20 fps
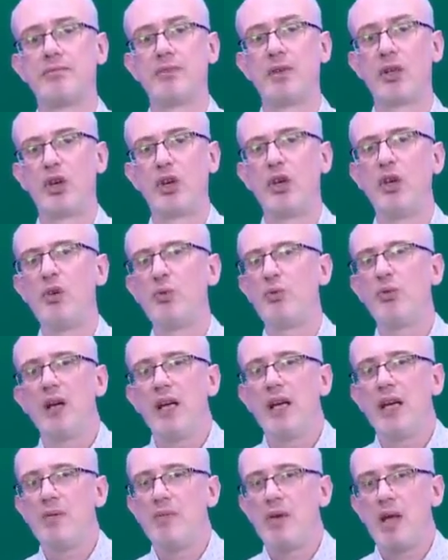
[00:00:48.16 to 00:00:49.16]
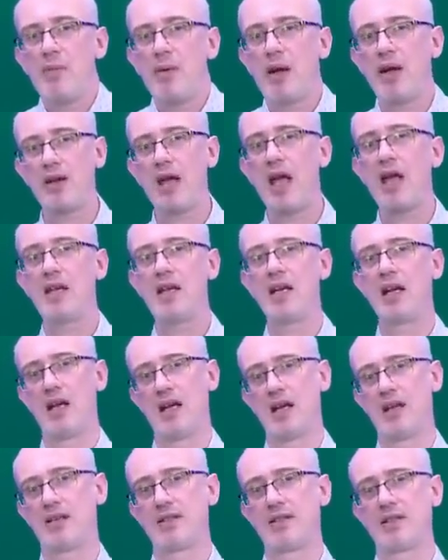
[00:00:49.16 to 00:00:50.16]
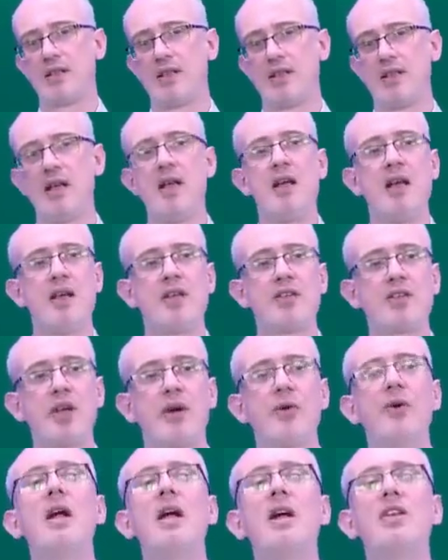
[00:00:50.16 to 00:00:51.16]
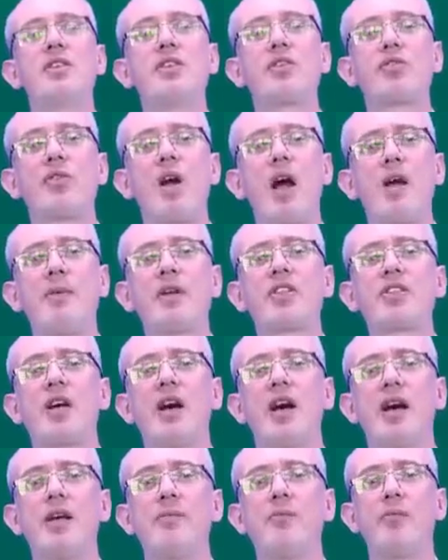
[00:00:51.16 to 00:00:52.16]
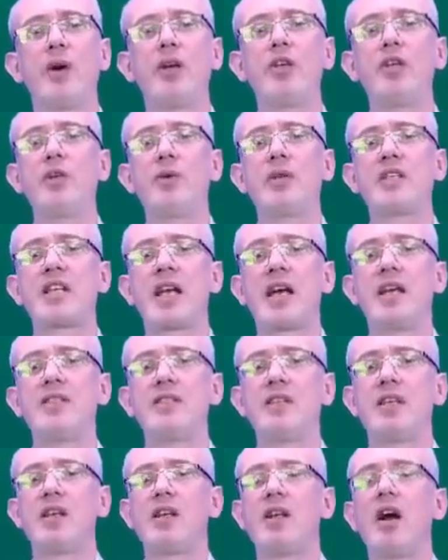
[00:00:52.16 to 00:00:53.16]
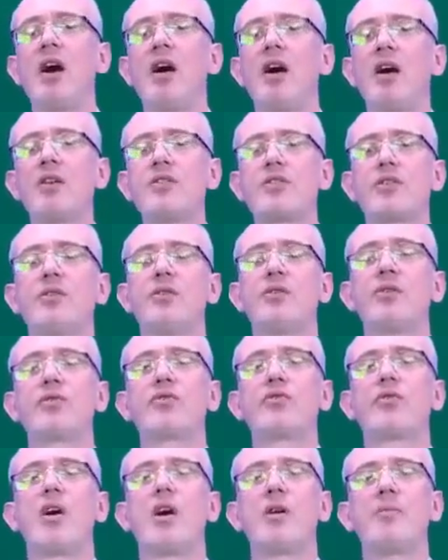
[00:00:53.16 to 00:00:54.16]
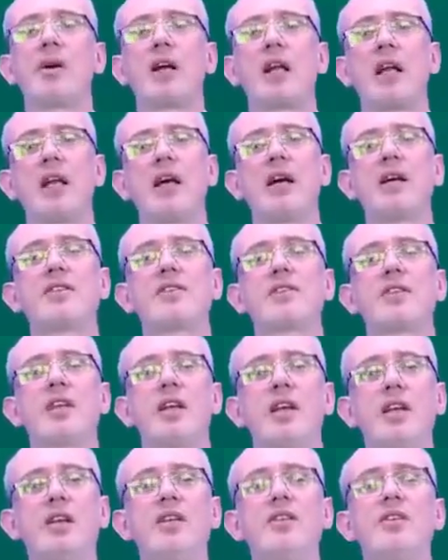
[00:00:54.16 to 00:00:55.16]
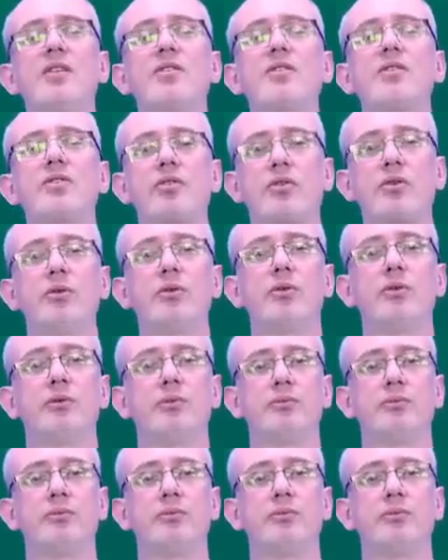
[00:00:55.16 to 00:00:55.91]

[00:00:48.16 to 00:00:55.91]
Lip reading: Could really be about any class. So, describe a time when you attended an art or drama class in school.